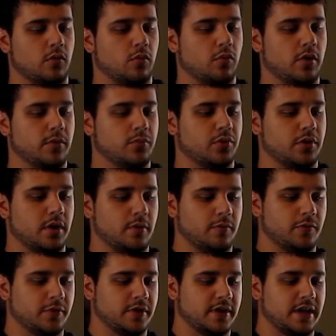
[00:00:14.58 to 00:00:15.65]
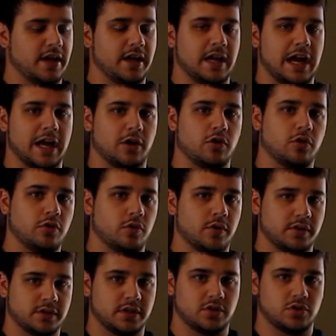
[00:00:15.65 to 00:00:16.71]
one problem for today, I couldn't go
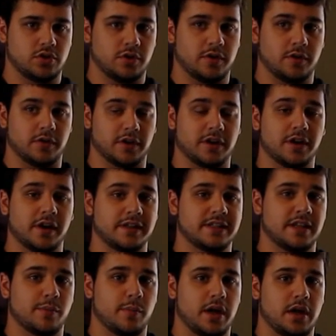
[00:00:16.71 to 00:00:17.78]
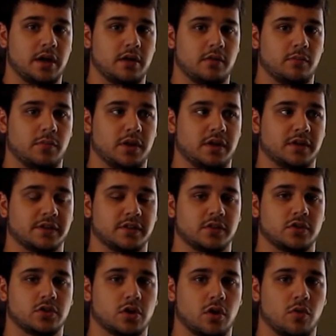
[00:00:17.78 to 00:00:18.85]
outside and show you the cuts I made because it's
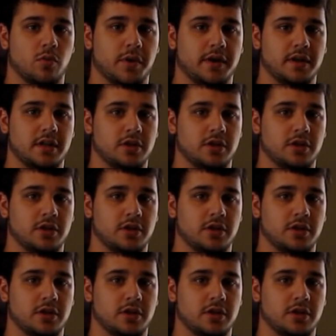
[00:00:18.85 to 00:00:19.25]
so windy.